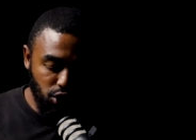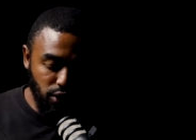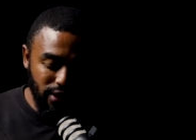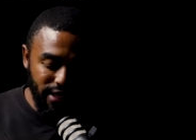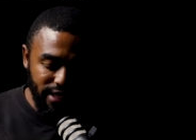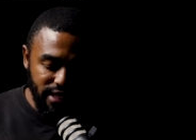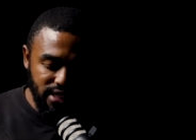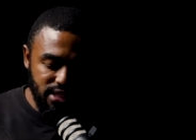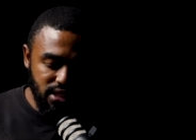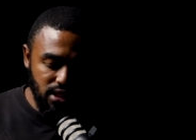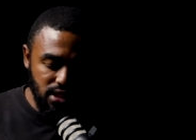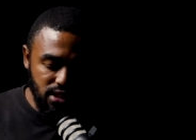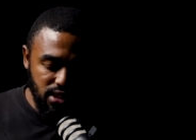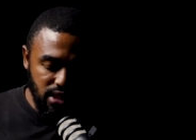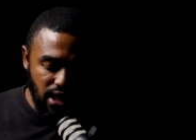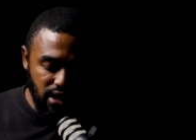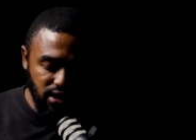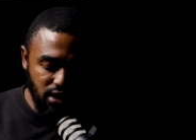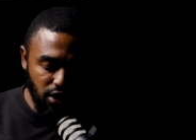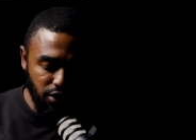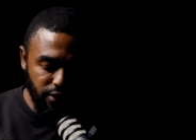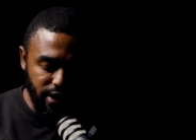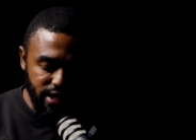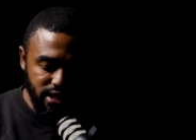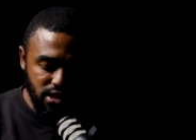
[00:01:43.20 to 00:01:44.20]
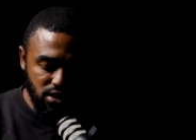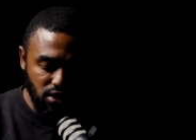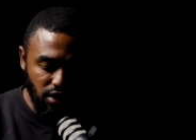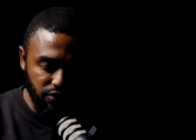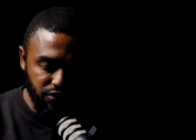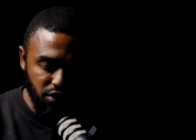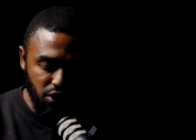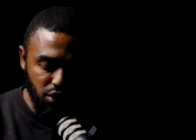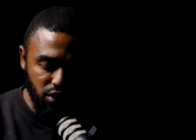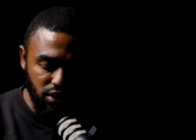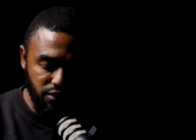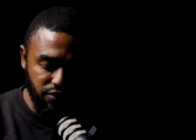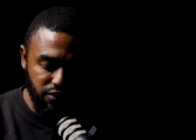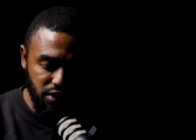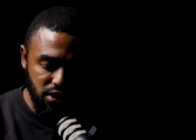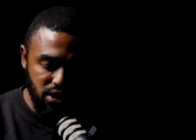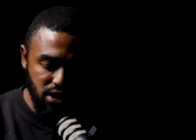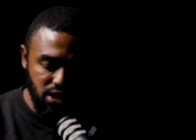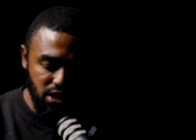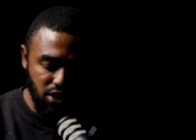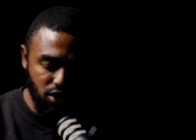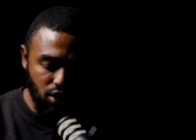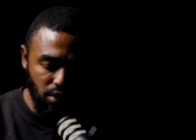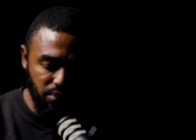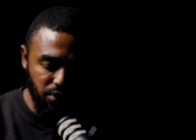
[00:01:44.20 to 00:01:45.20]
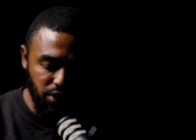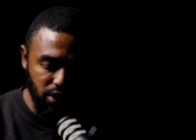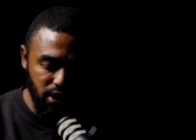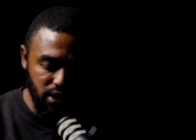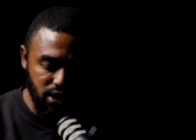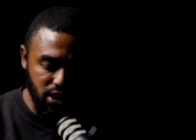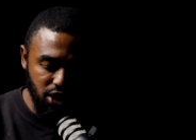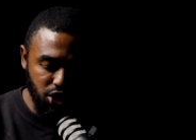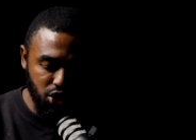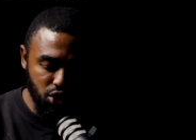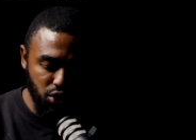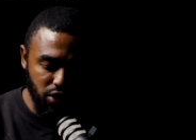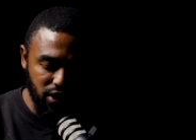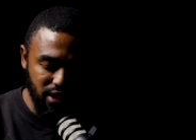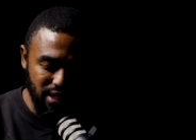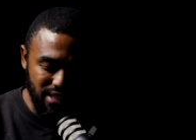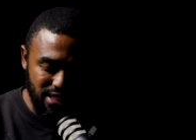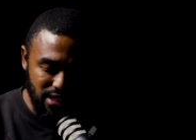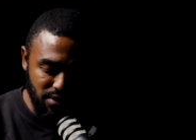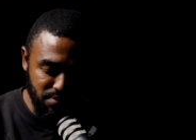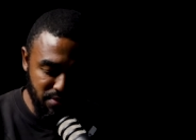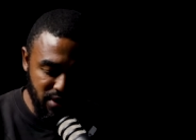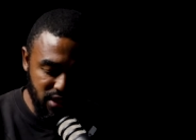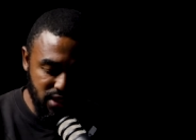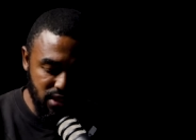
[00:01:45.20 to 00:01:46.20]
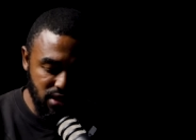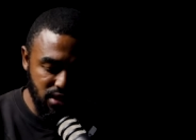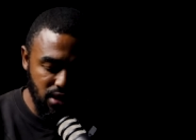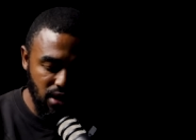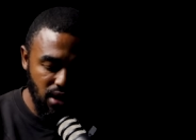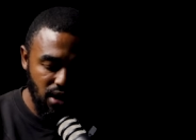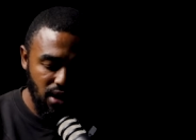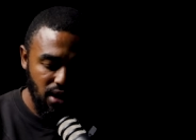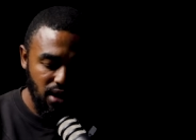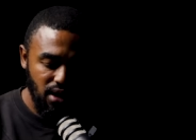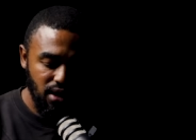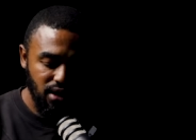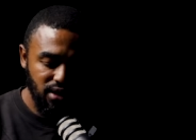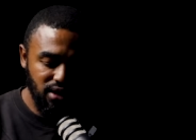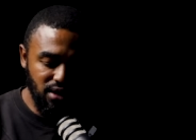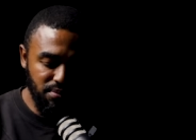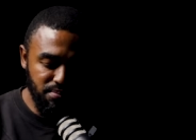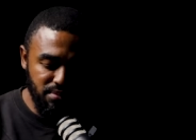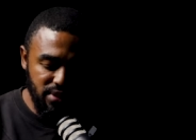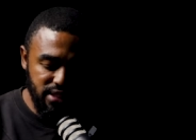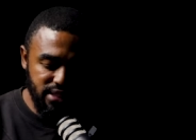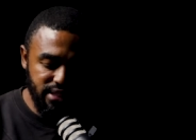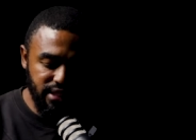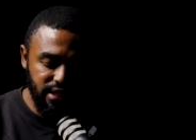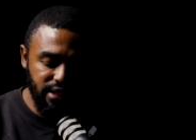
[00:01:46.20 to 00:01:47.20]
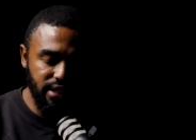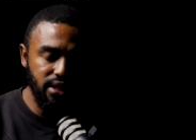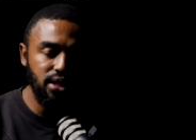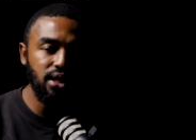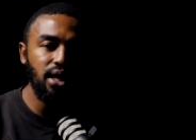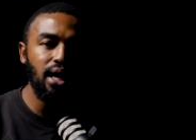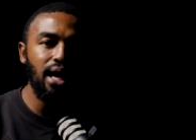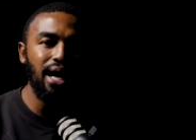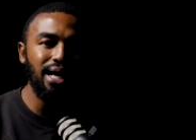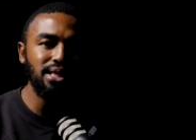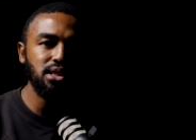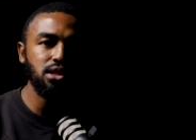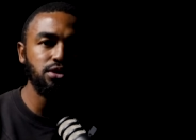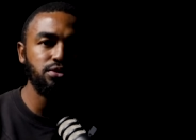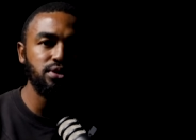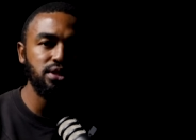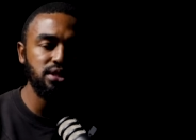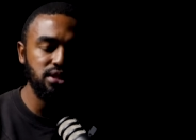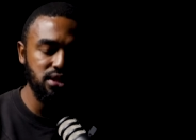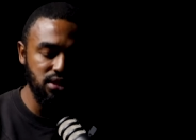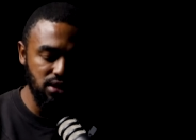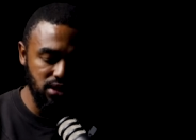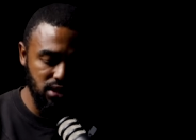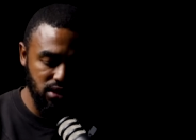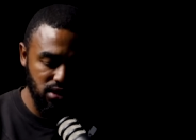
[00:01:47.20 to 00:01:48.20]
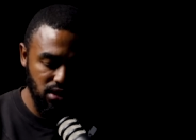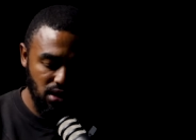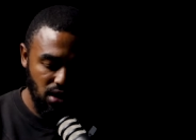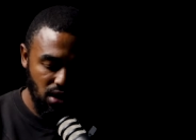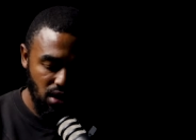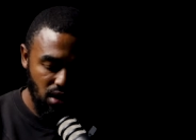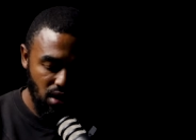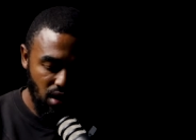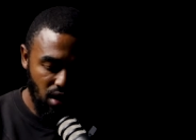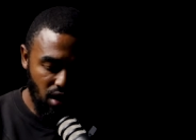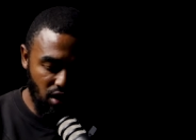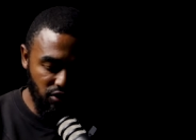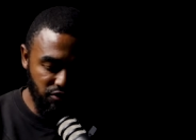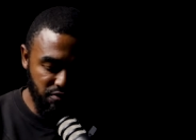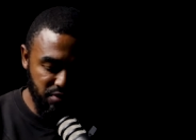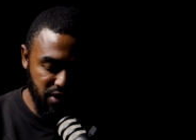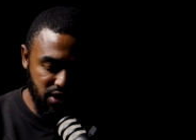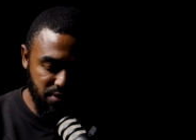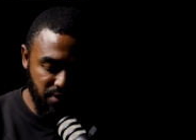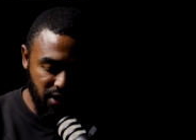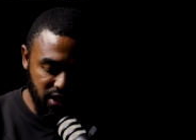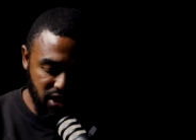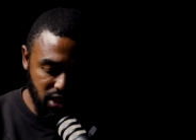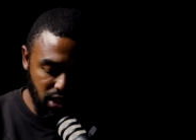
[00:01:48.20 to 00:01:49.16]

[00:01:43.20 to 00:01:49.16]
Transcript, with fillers: Unisans and the rest of the university community should dismiss the misleading utterances of Ms.